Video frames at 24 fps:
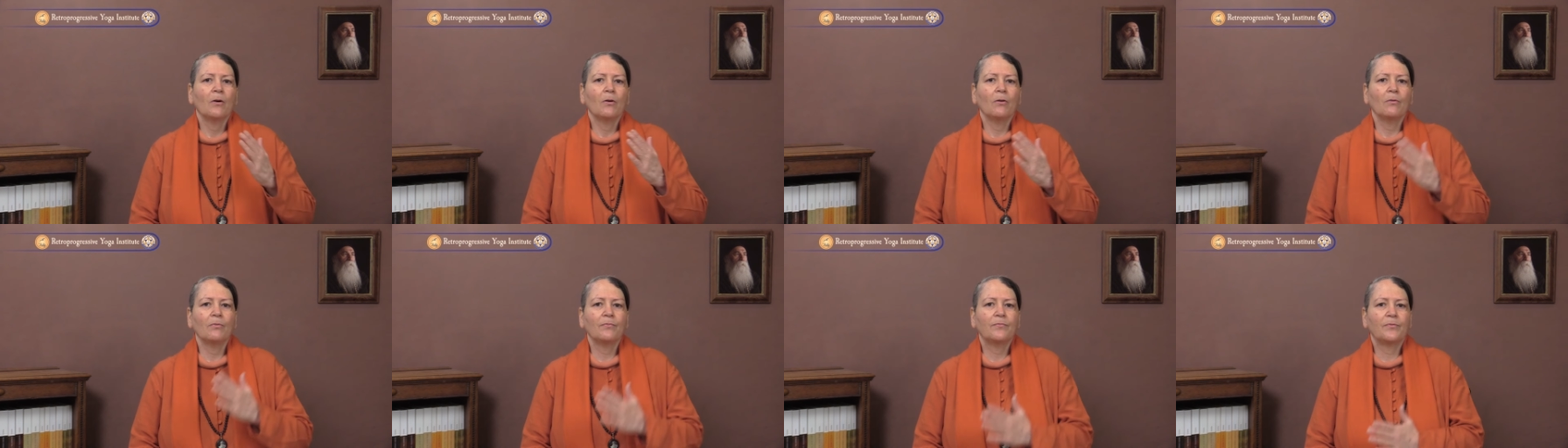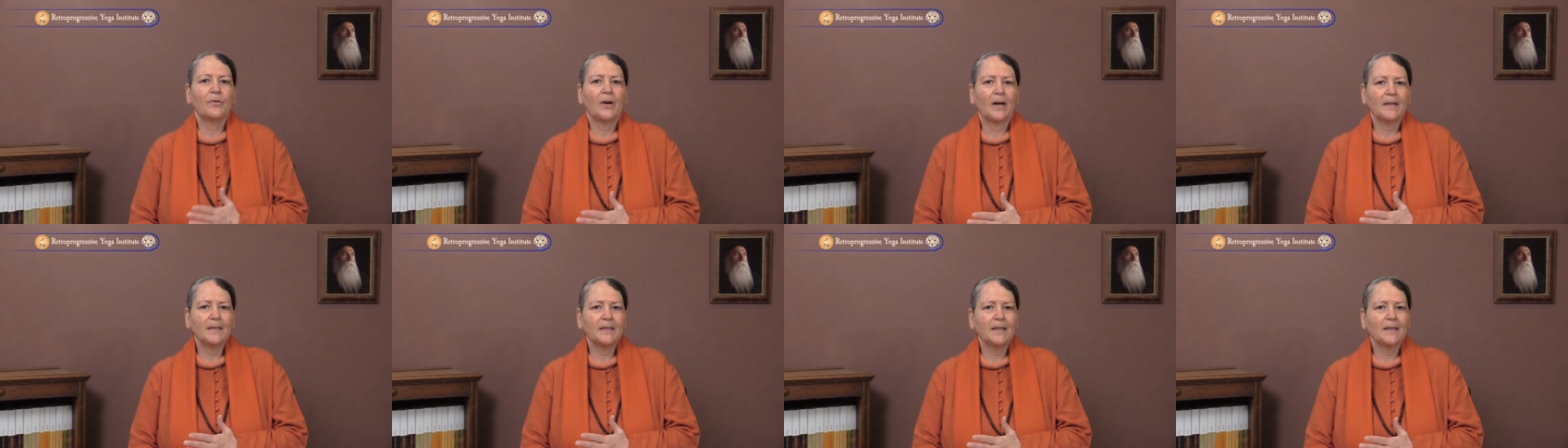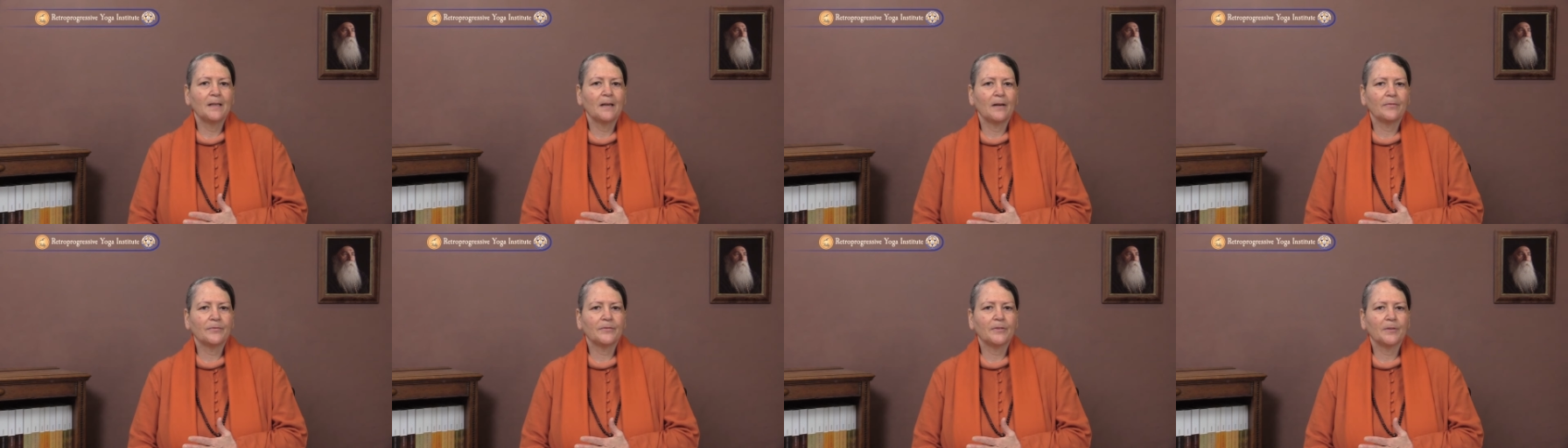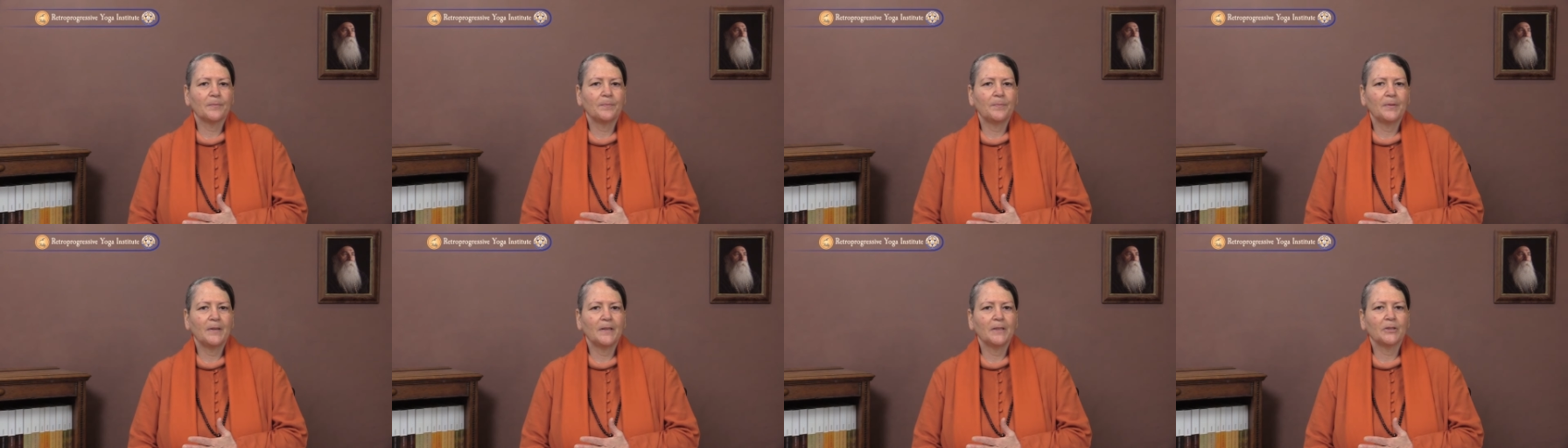of running after
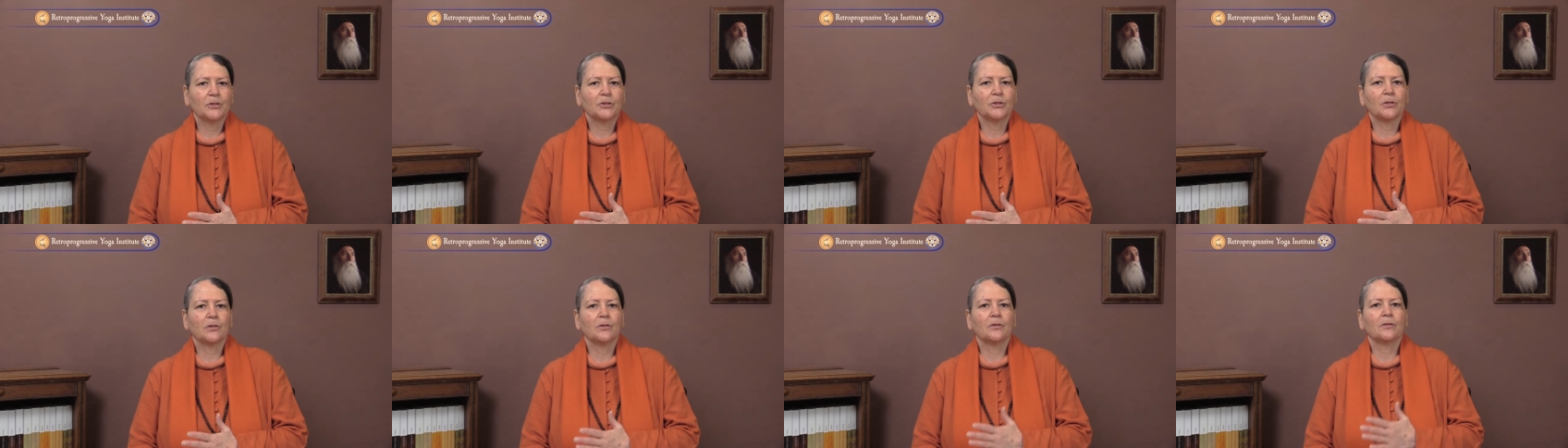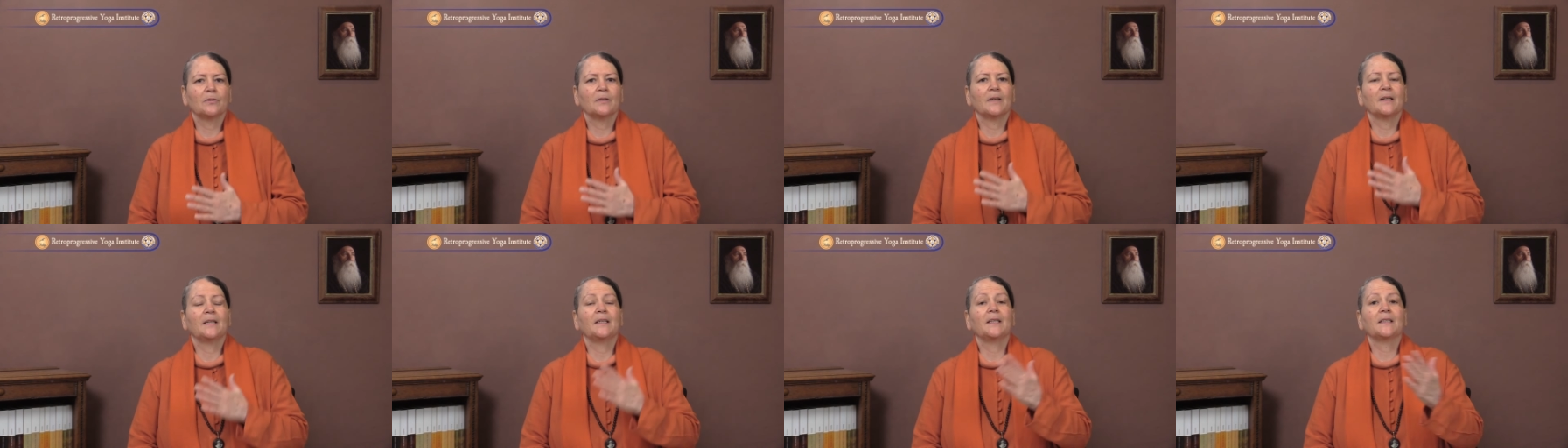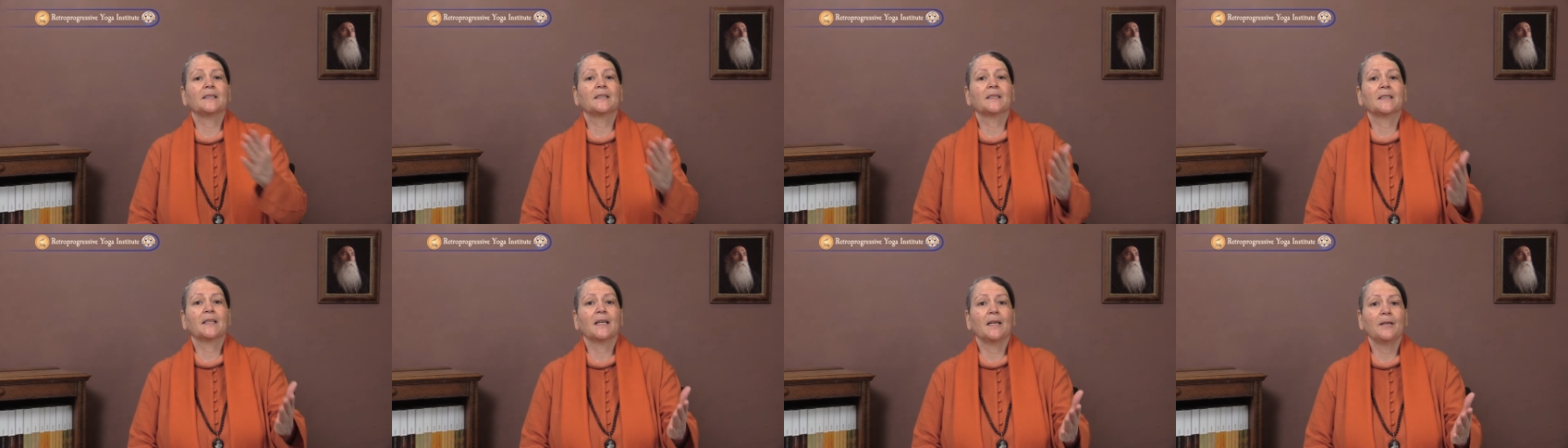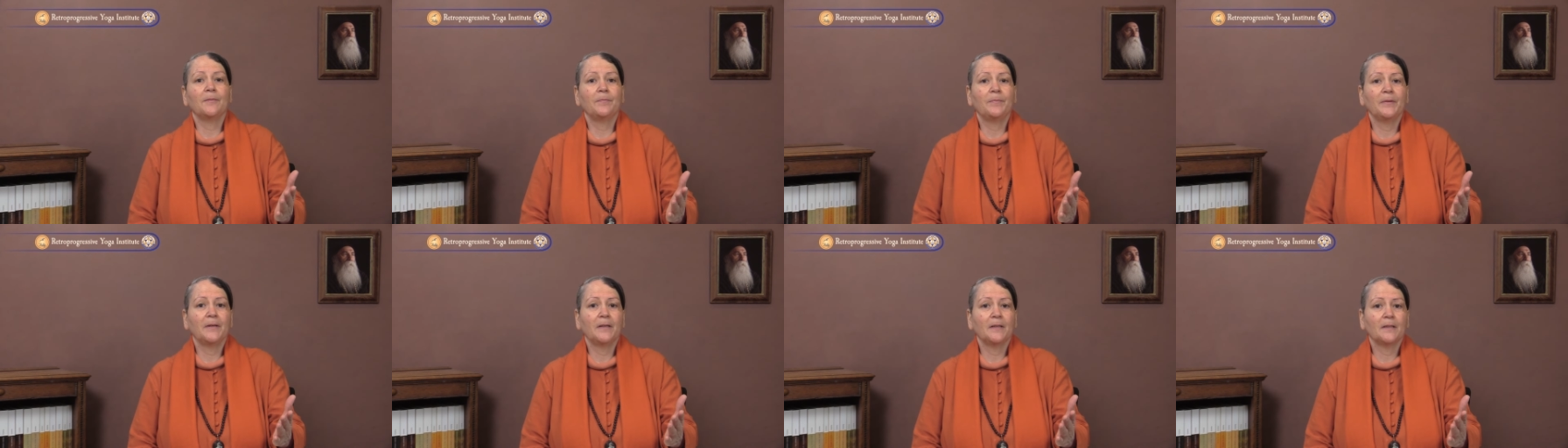pleasure and
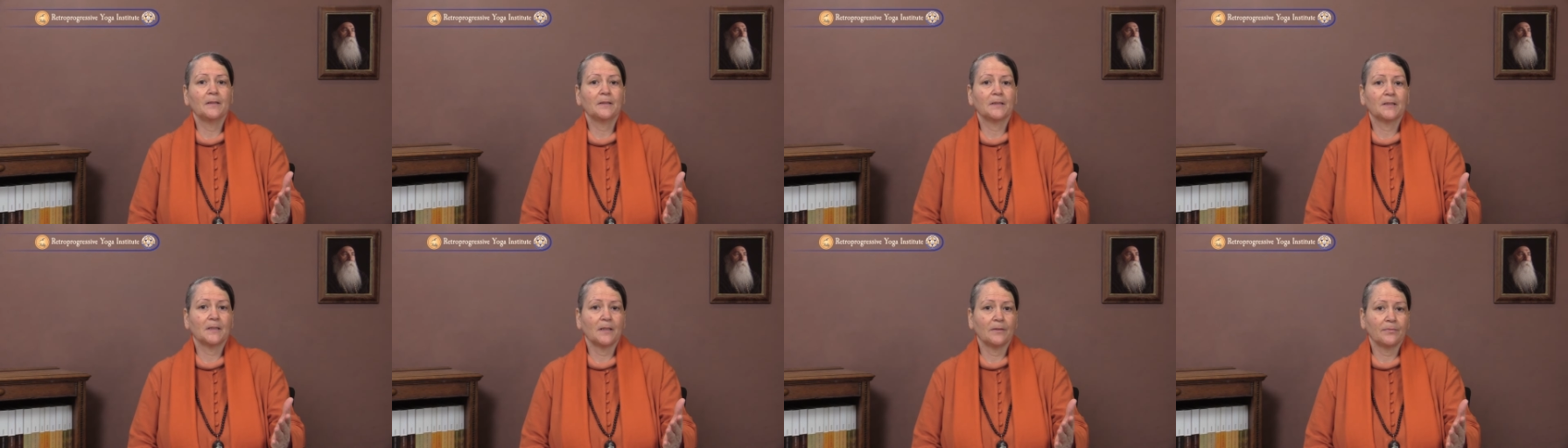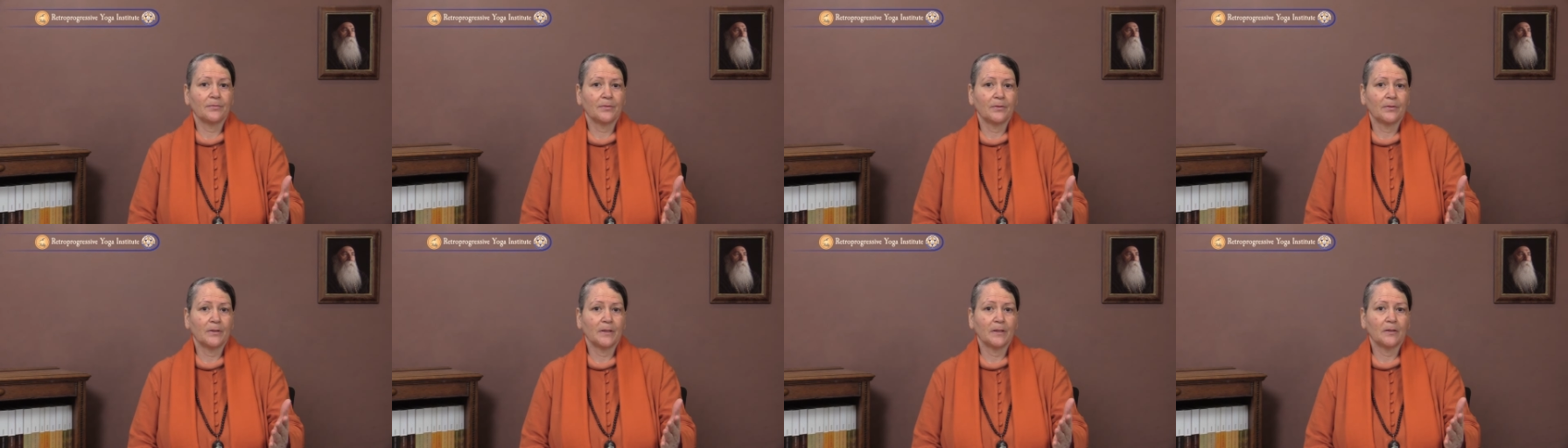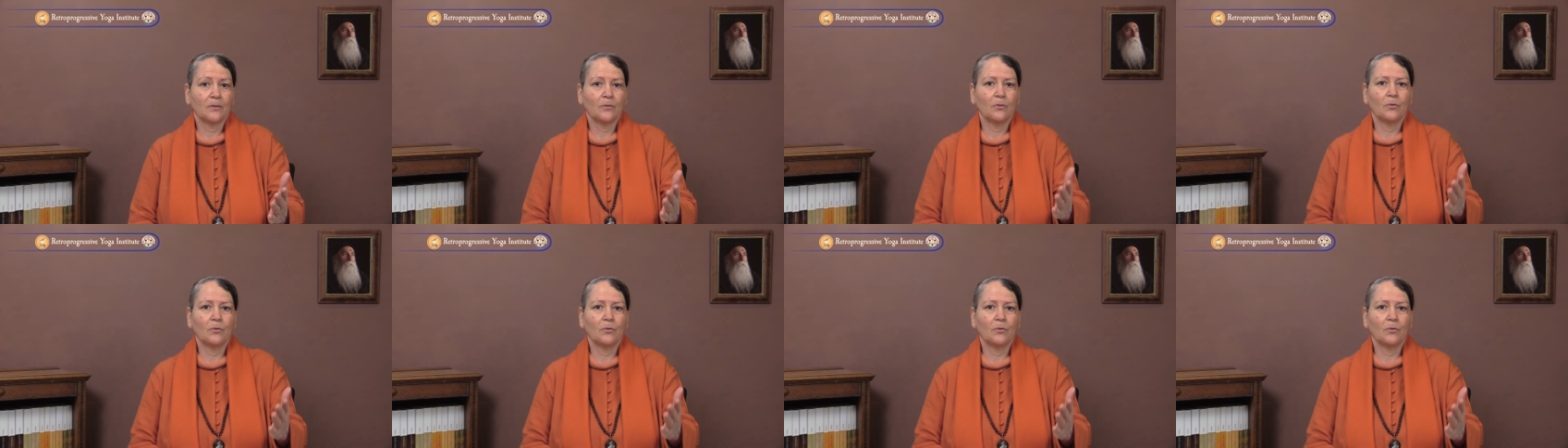escaping suffering,